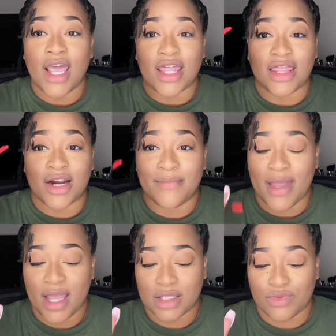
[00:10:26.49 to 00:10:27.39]
Their
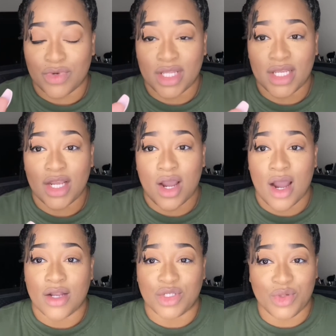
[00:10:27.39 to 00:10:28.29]
mattes really
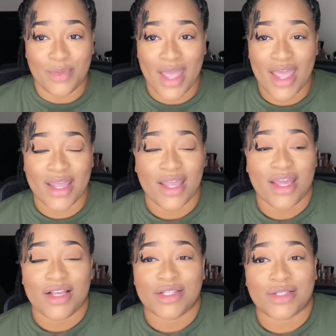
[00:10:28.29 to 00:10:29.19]
do matte,
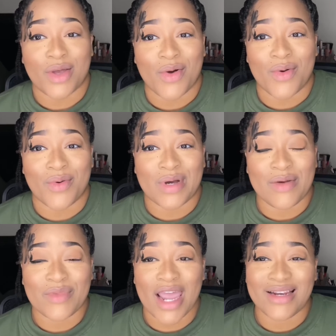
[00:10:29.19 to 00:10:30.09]
so I'm
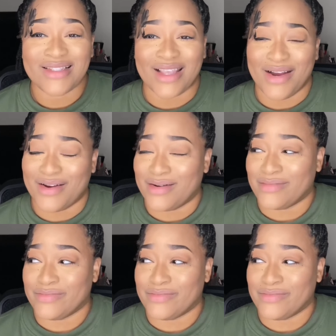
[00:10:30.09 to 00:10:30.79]
kind of scared